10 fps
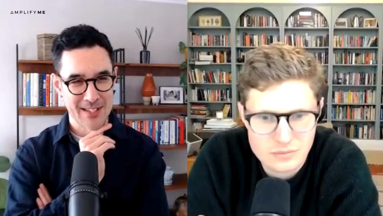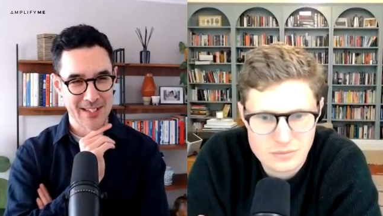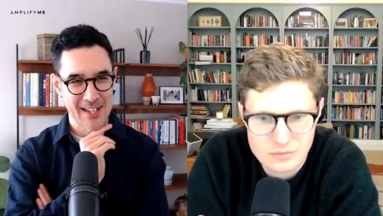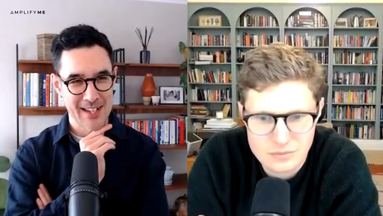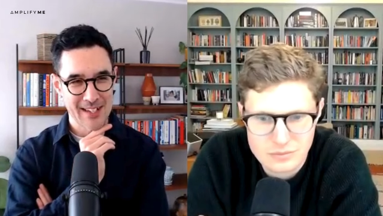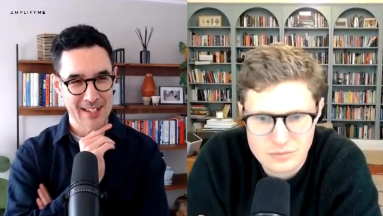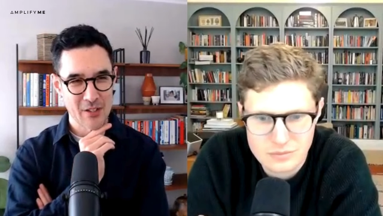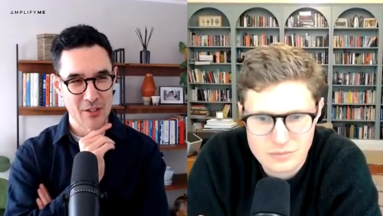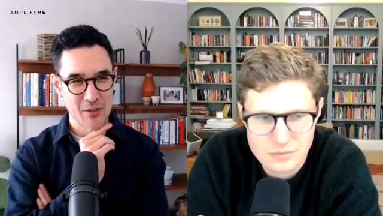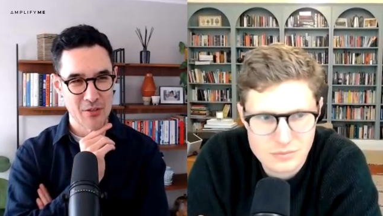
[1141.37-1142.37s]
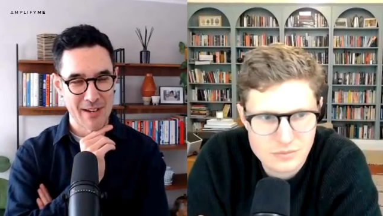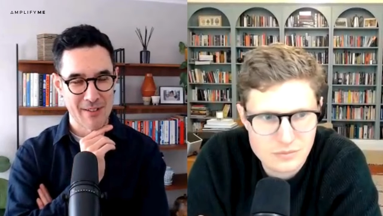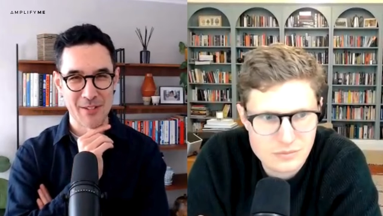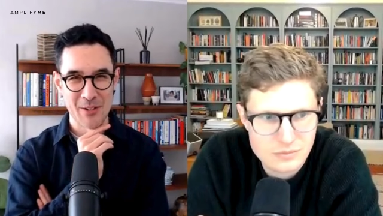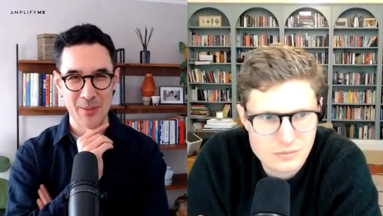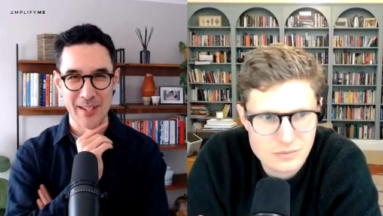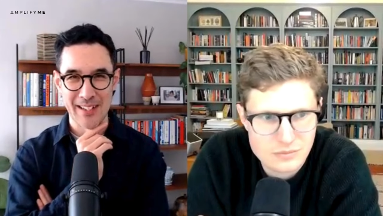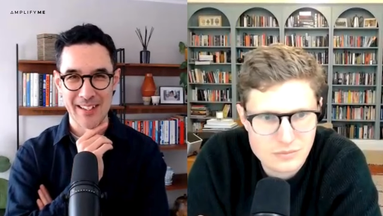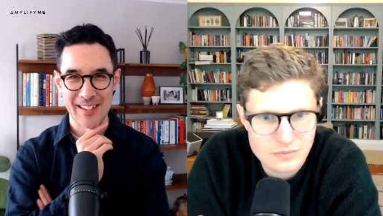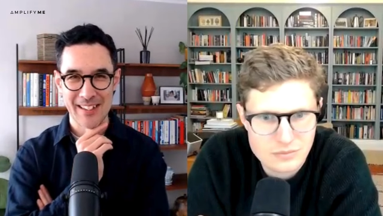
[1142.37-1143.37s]
Speaker 1: to get new revenue
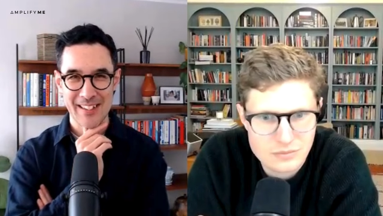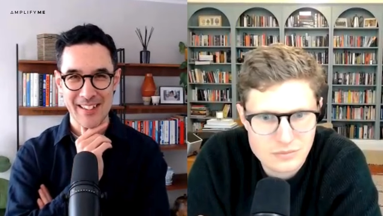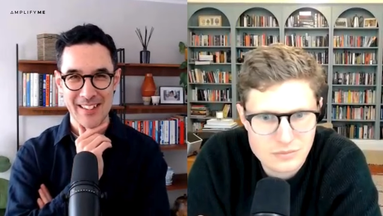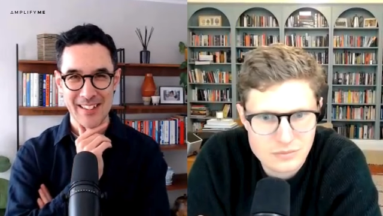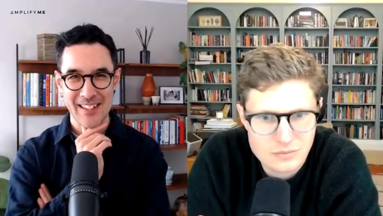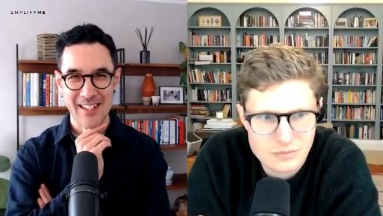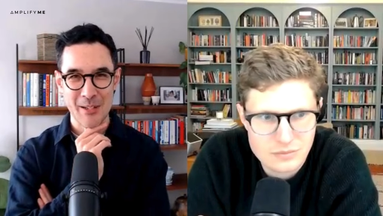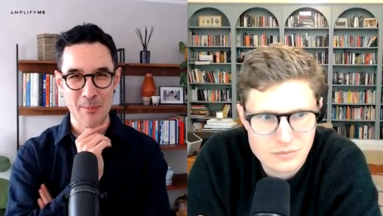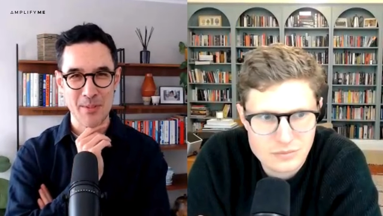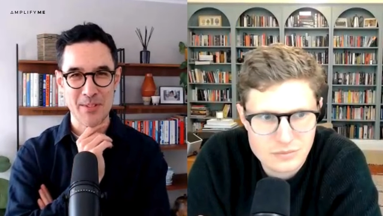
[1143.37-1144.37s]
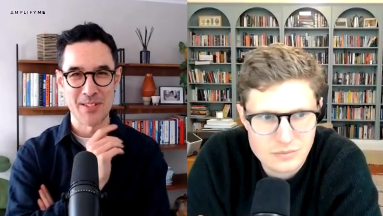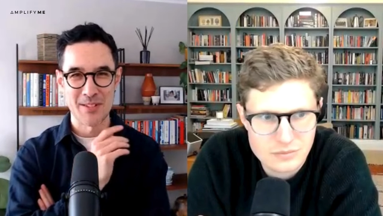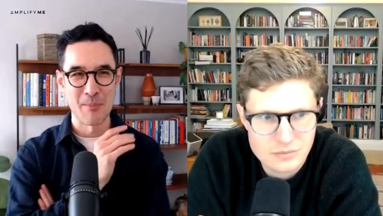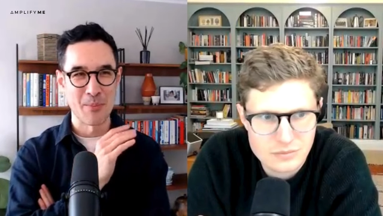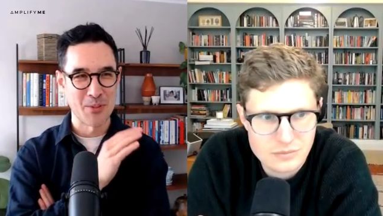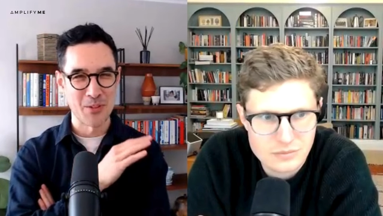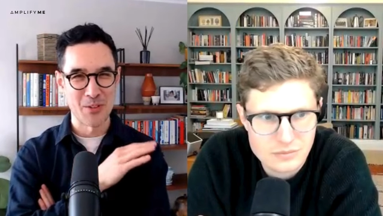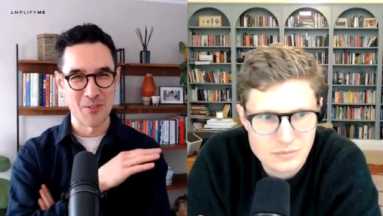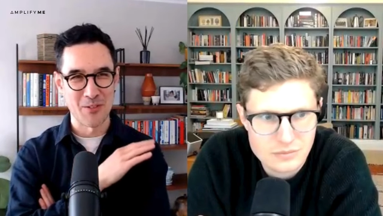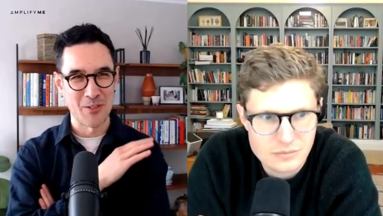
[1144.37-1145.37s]
in, and a persistent
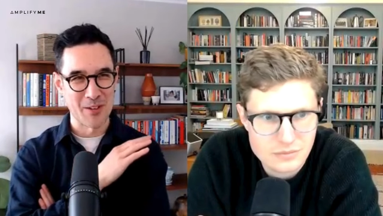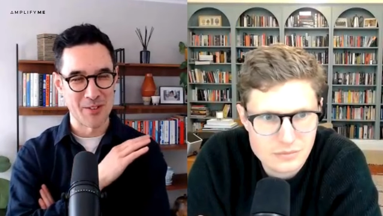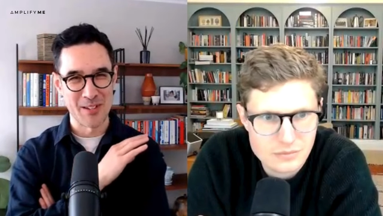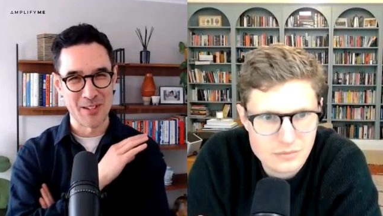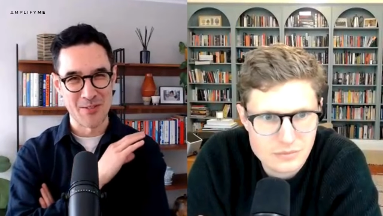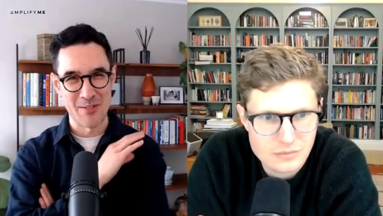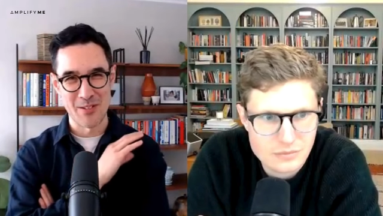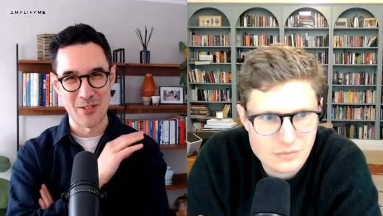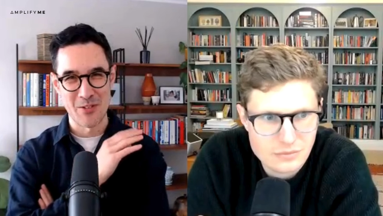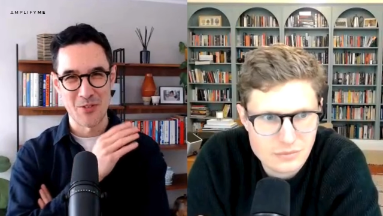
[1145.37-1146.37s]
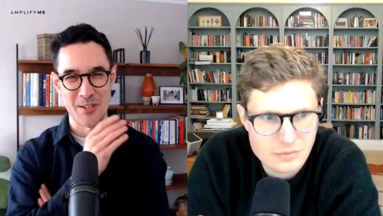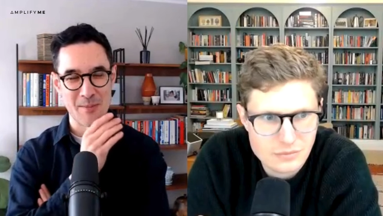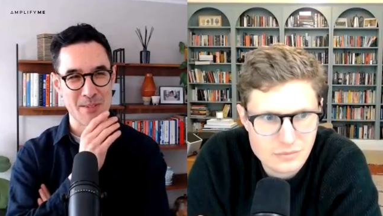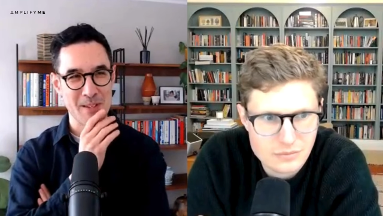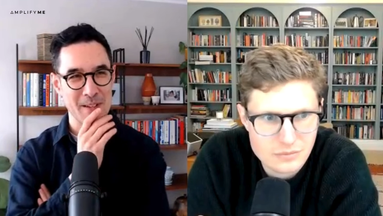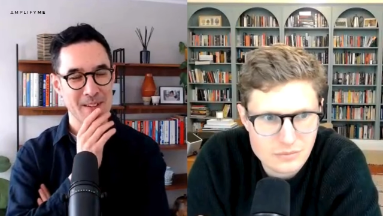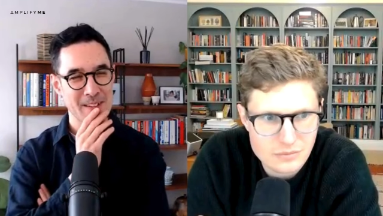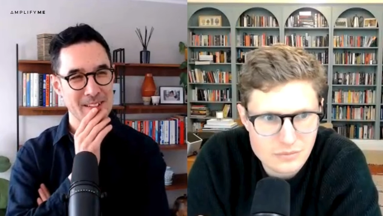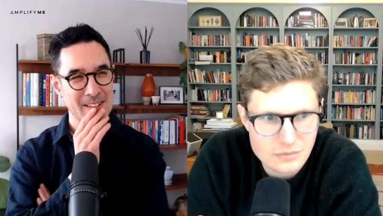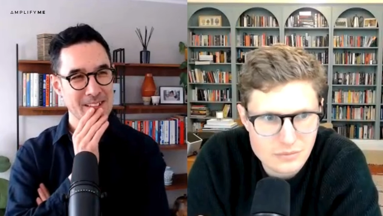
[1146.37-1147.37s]
pursuit of growth in those revenue streams. That
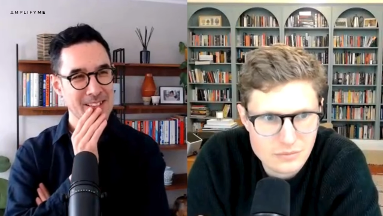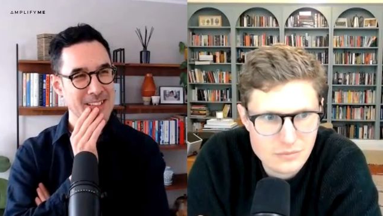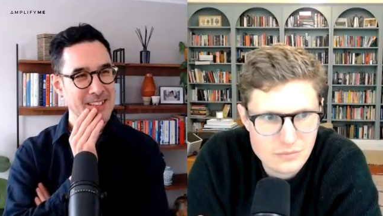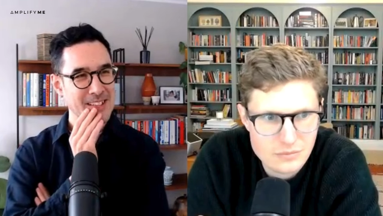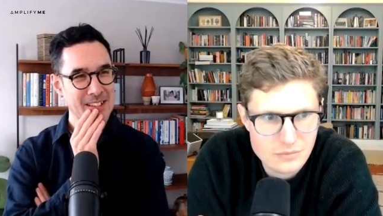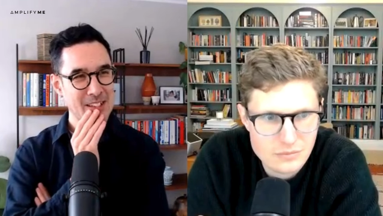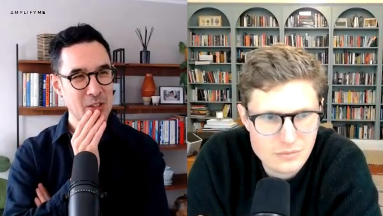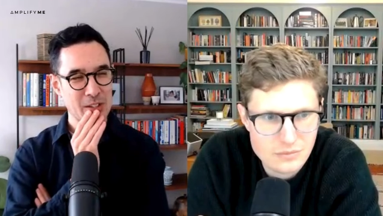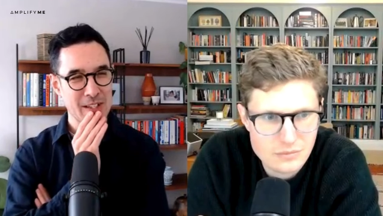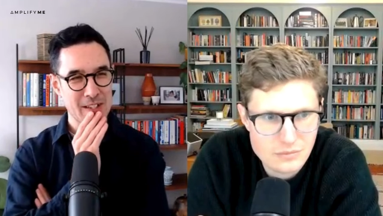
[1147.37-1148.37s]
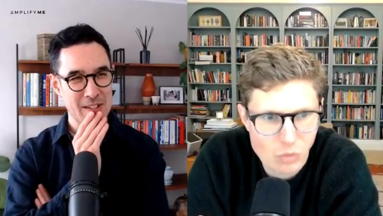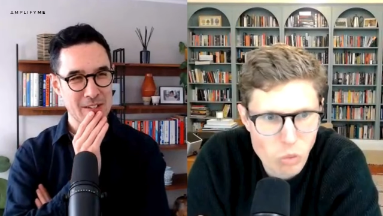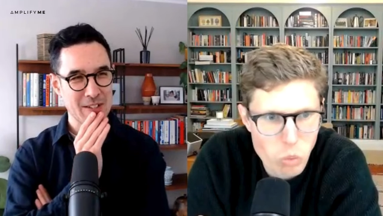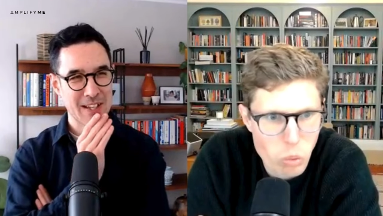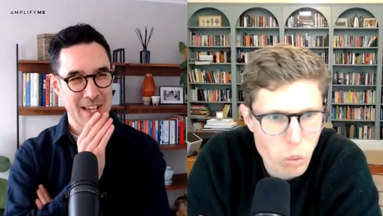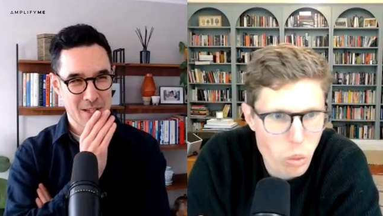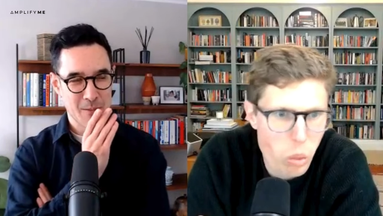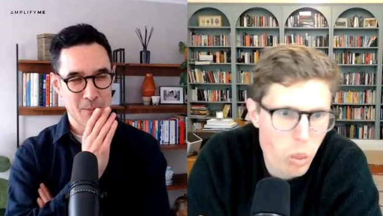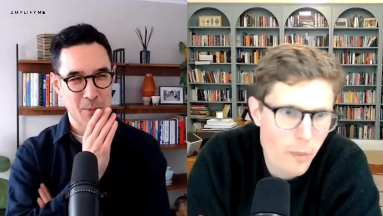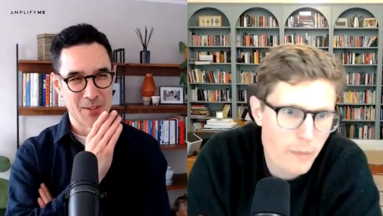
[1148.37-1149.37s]
you're gonna, it's just gonna get to
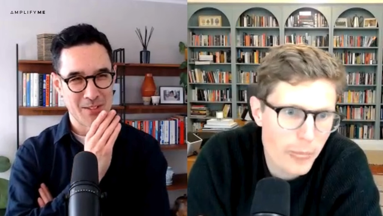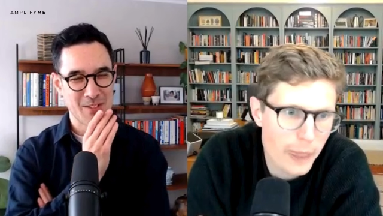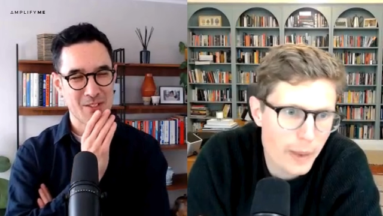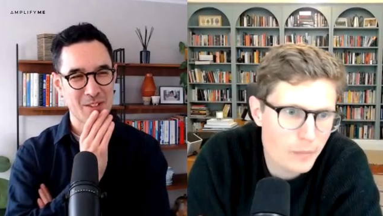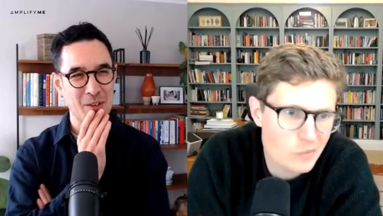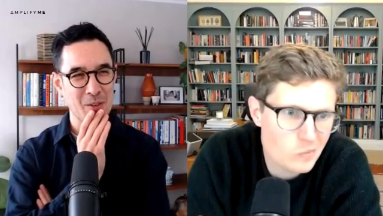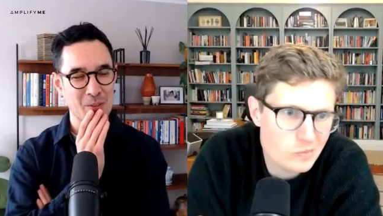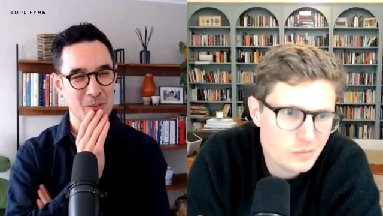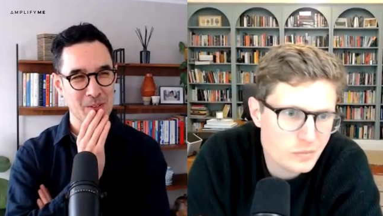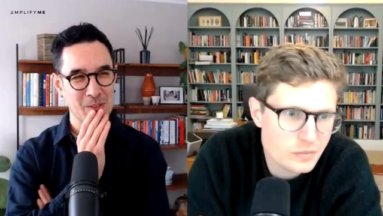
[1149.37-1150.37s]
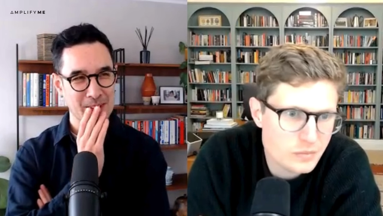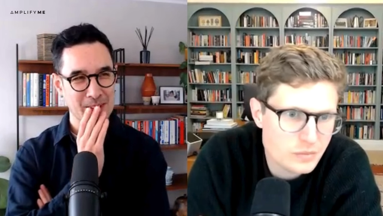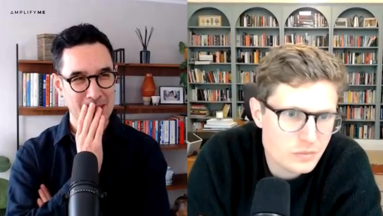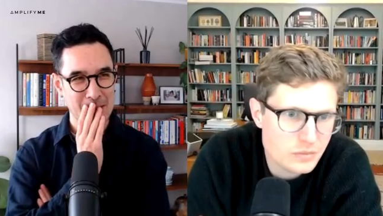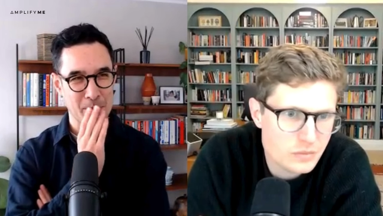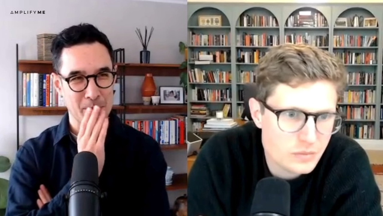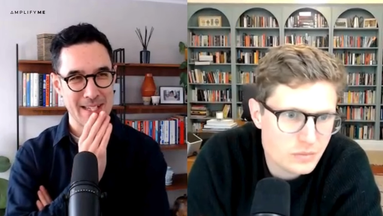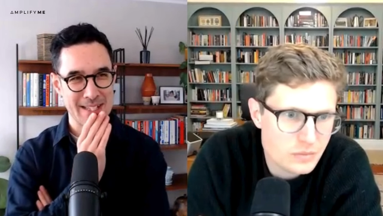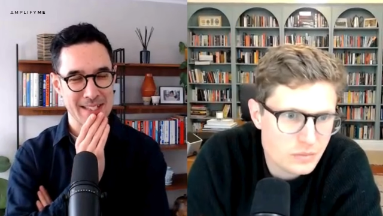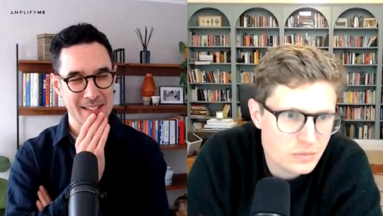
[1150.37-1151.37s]
a point that's so
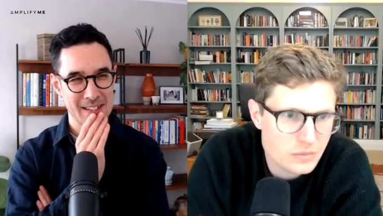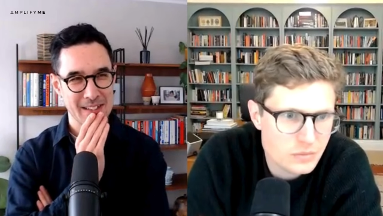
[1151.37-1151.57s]
unpleasant,